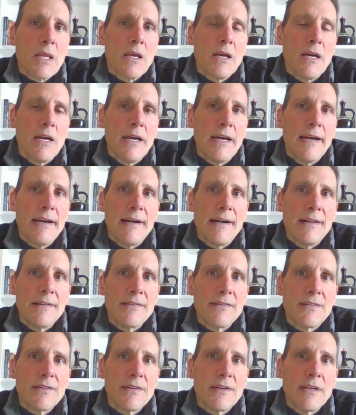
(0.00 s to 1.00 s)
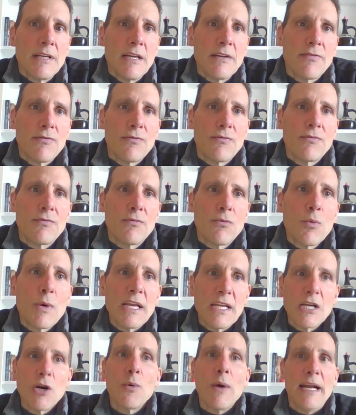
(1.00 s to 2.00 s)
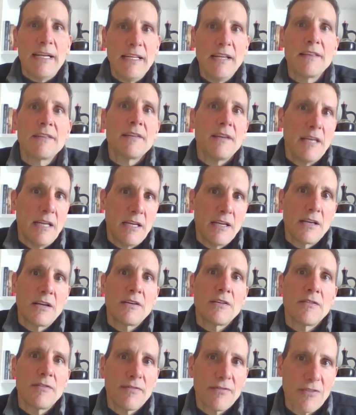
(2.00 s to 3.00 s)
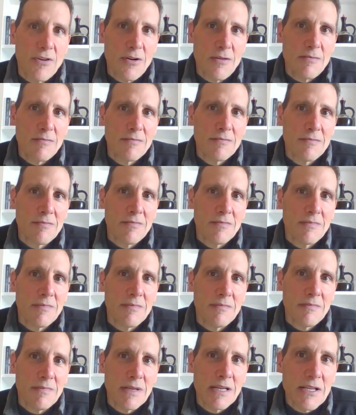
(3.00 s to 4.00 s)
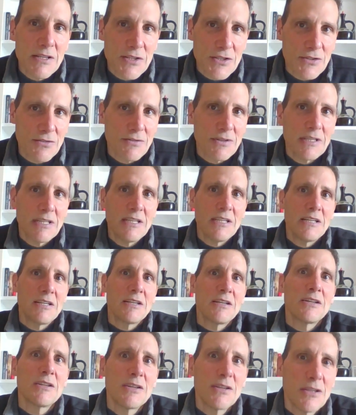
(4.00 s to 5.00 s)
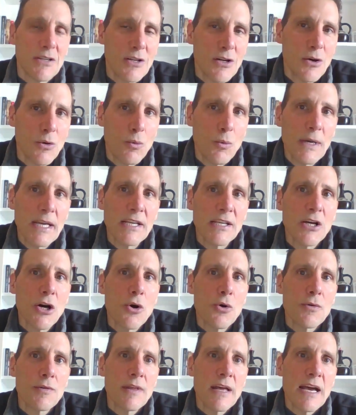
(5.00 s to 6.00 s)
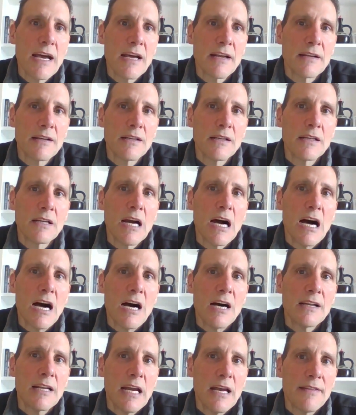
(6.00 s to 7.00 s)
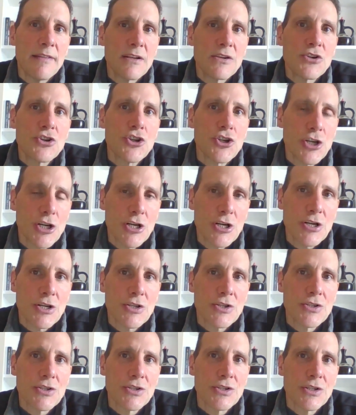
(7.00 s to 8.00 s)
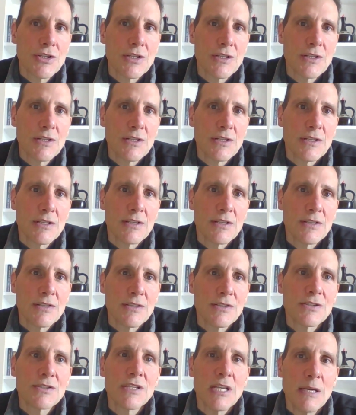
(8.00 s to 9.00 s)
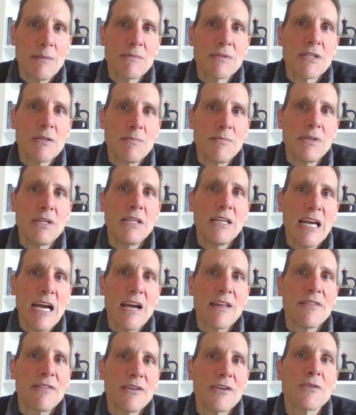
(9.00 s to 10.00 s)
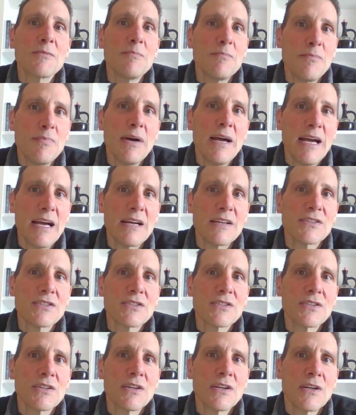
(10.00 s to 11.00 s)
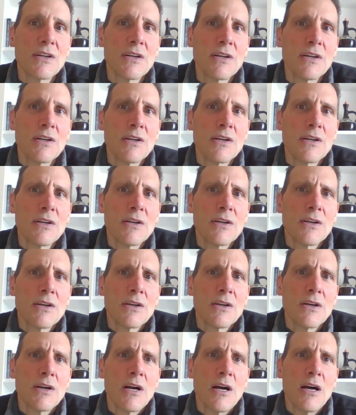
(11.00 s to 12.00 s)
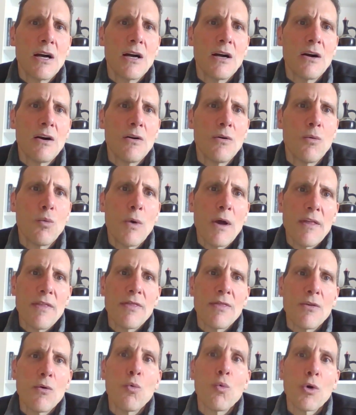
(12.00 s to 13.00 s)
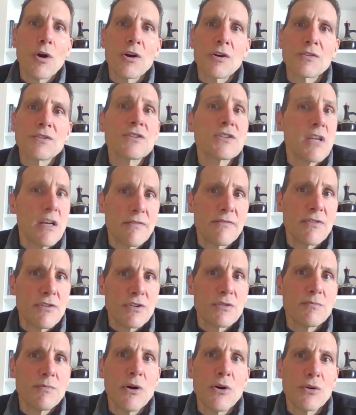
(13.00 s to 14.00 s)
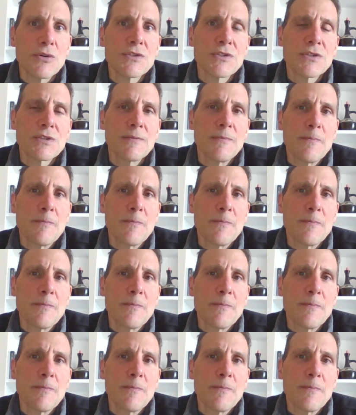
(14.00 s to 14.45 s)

And if we know anything from history, we know that God and the church seem to be at their best when the world suffers most.